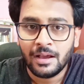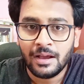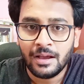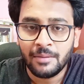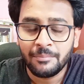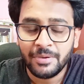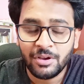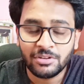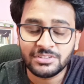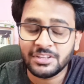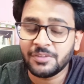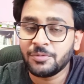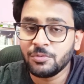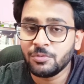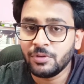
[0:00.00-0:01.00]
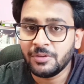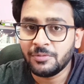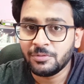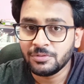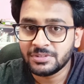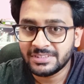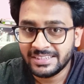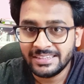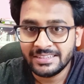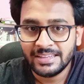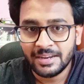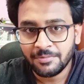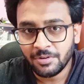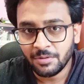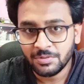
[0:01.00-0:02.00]
Uh, because if you if you see
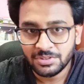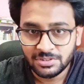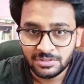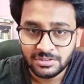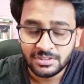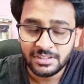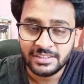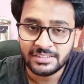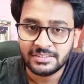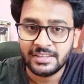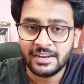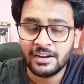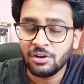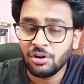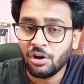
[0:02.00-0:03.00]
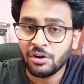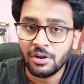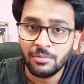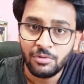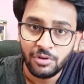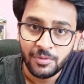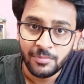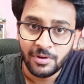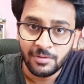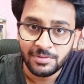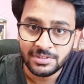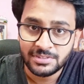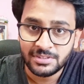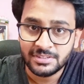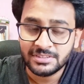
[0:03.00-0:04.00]
their professors list there are a lot of good
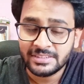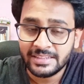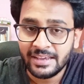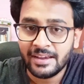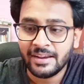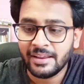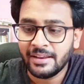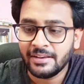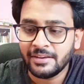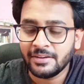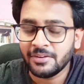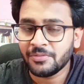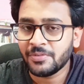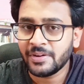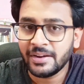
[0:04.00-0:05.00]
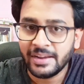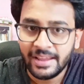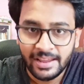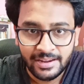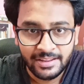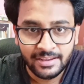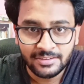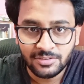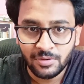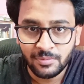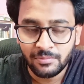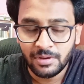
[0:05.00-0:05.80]
professors there in different areas of